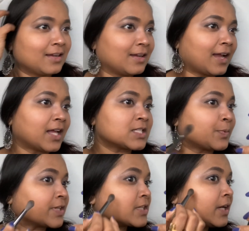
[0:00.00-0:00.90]
and
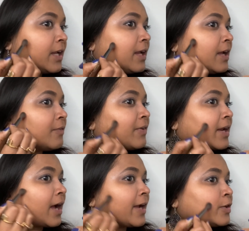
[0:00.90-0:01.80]
especially when
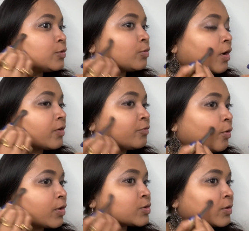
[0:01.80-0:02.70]
I do not
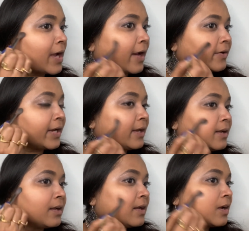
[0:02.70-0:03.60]
want to carry
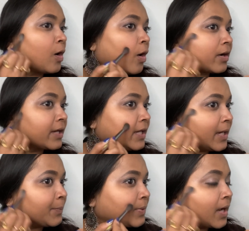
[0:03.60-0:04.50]
or
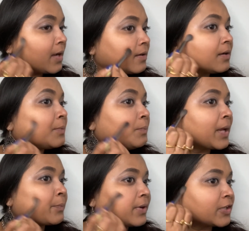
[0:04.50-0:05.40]
keep
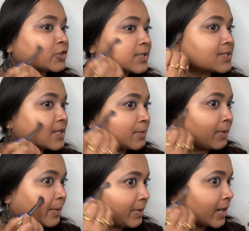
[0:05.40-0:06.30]
big brushes in
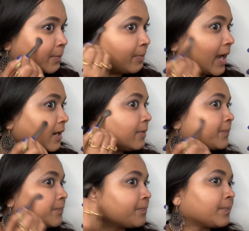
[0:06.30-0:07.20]
my makeup bag.
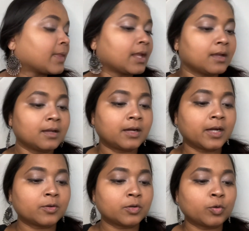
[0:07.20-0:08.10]
I
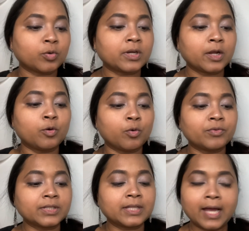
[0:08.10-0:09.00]
could totally go
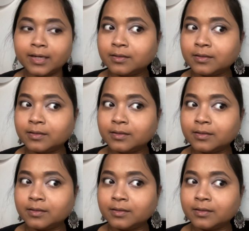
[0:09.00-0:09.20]
with that.